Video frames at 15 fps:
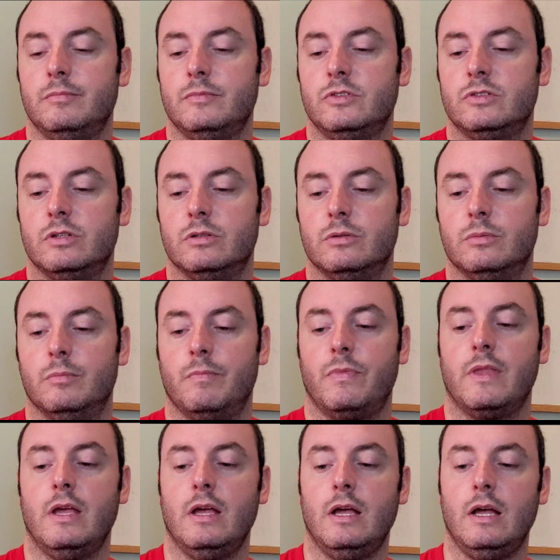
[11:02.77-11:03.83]
So
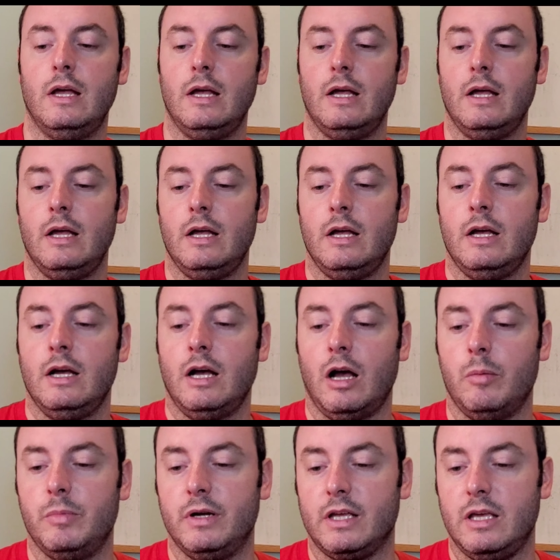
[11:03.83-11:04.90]

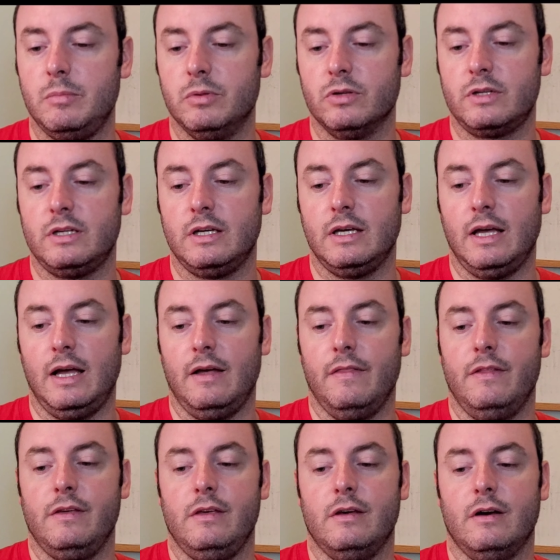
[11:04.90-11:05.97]
I'm going to keep looking at
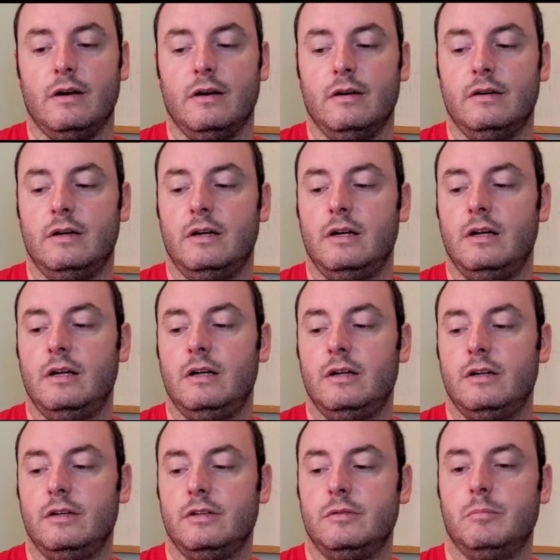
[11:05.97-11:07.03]
the
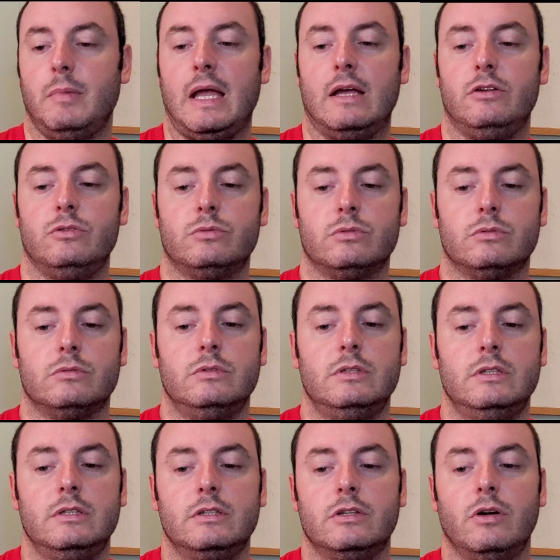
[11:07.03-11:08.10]
manual,
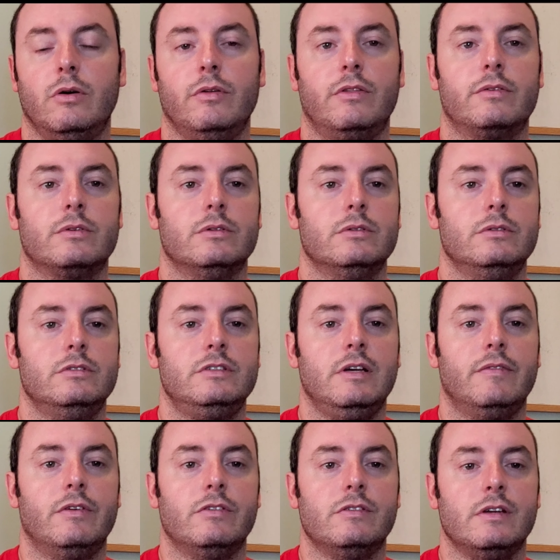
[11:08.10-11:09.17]
go through, see
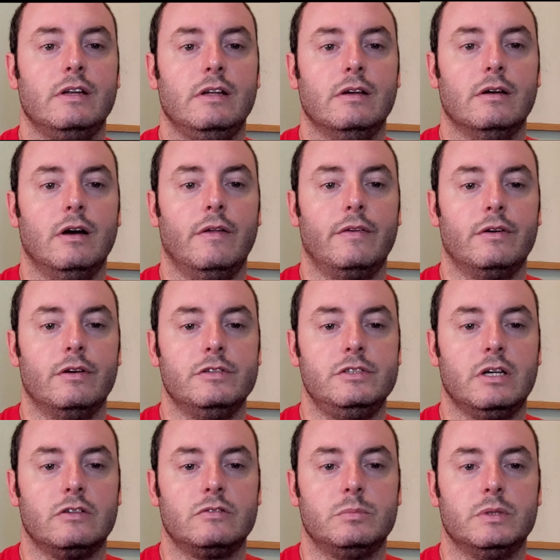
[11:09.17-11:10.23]
if there's any other
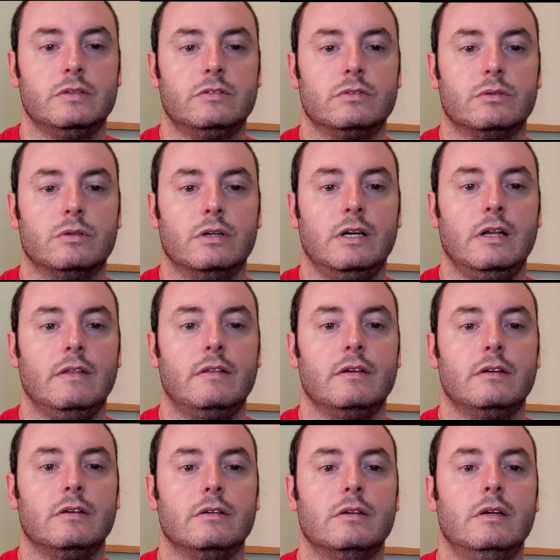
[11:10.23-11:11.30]
adjustments or
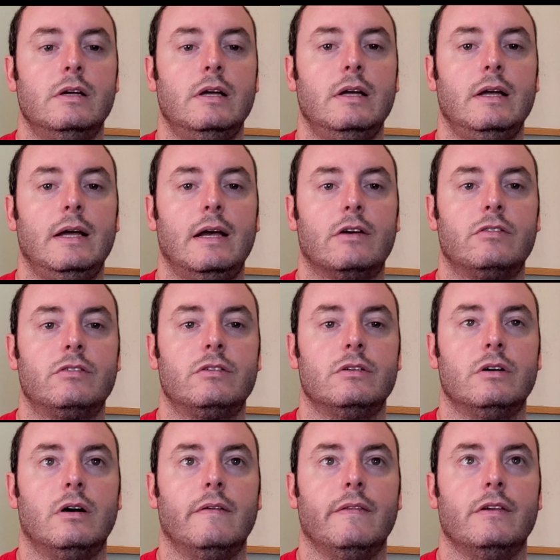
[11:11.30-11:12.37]
anything
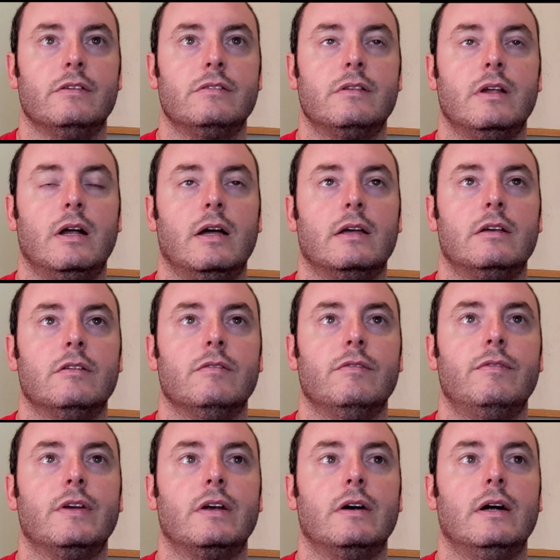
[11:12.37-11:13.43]
extra on this that I can
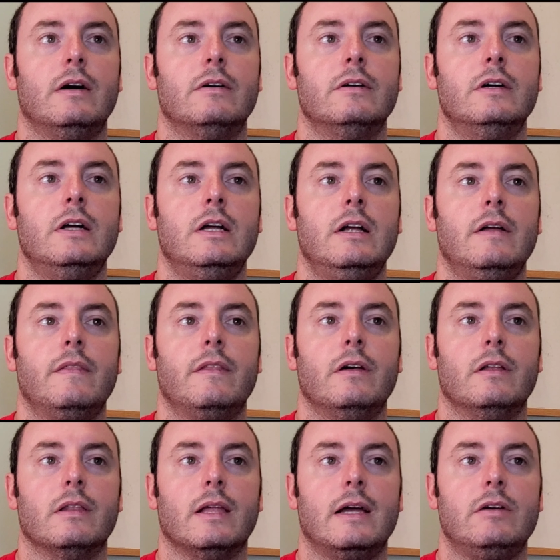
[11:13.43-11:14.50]
figure out.
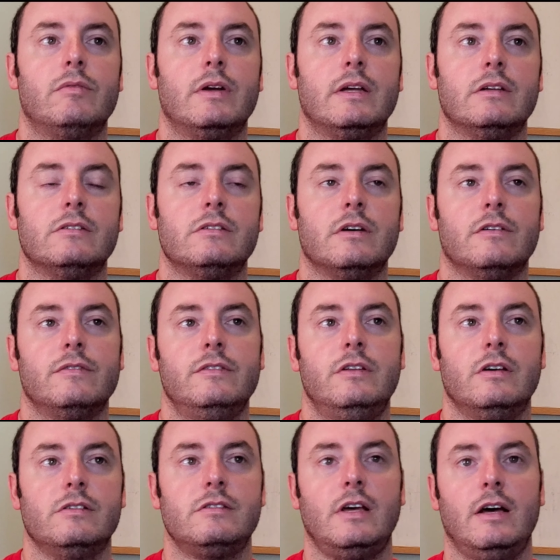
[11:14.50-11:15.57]
The light ring itself
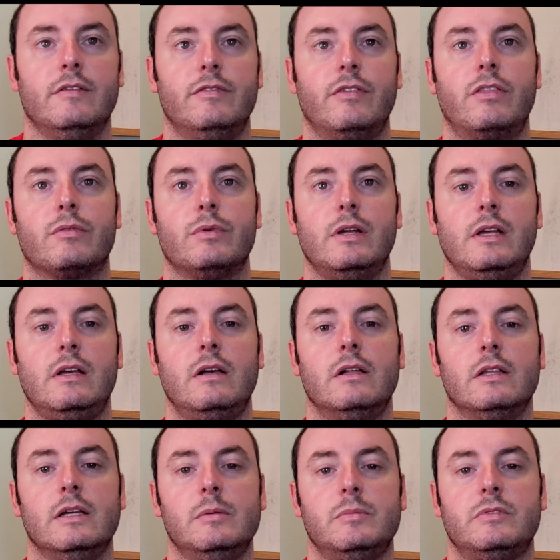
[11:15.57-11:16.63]
does have 3
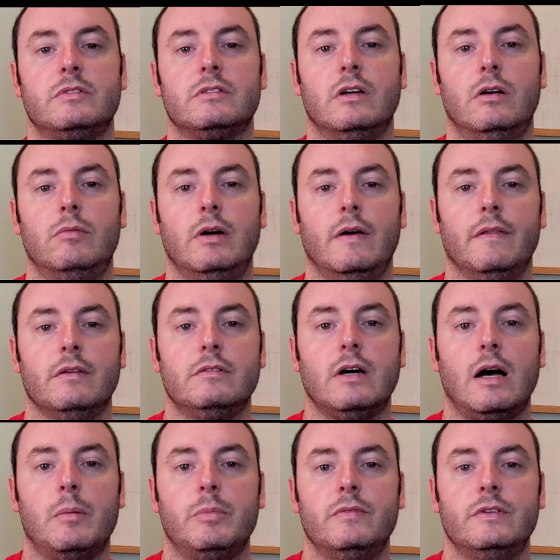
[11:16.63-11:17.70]
clips around the
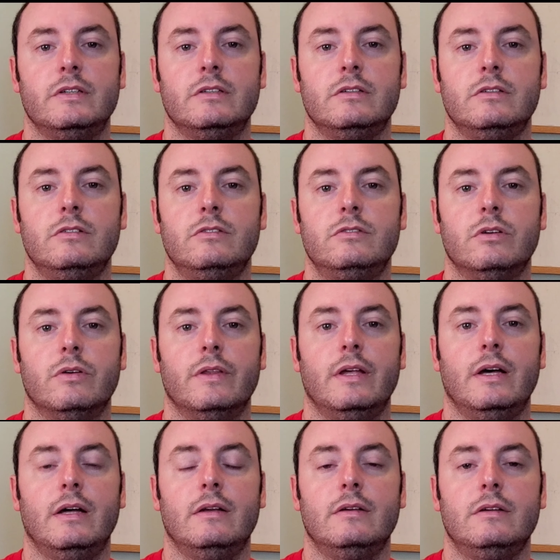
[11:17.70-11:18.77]
top of it so
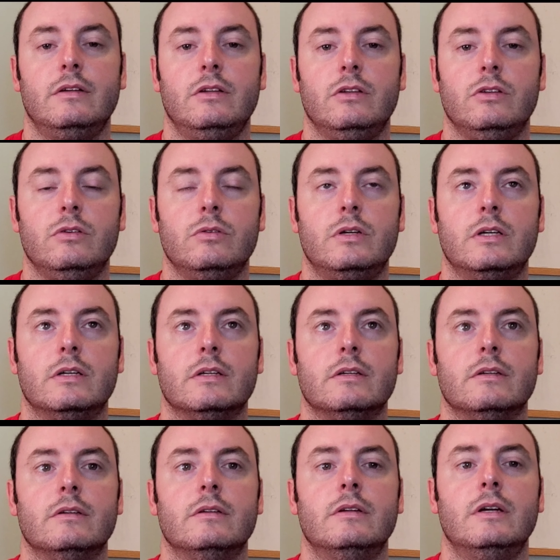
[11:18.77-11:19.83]
that you
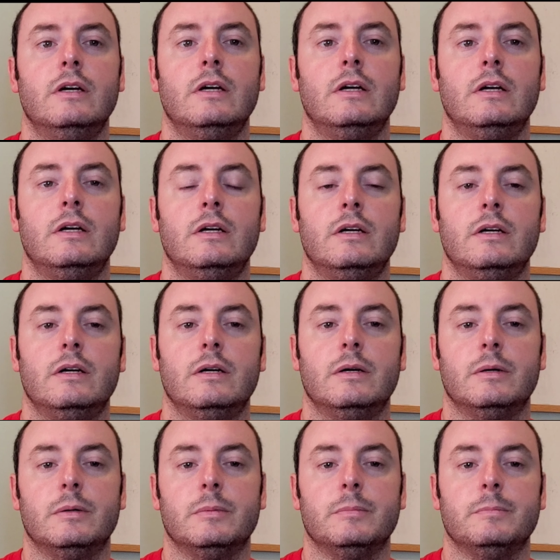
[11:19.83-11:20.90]
can,
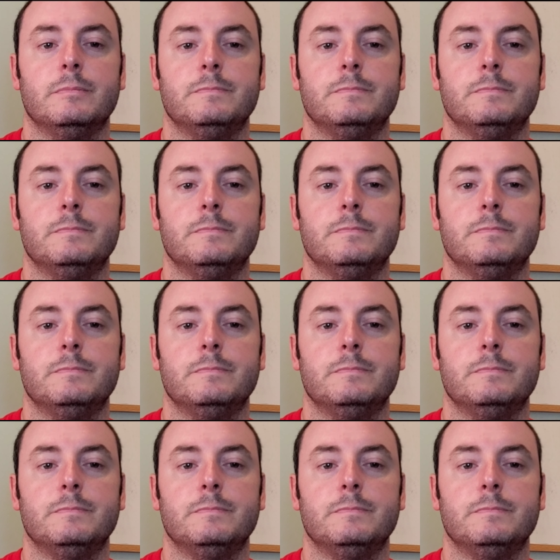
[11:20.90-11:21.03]
I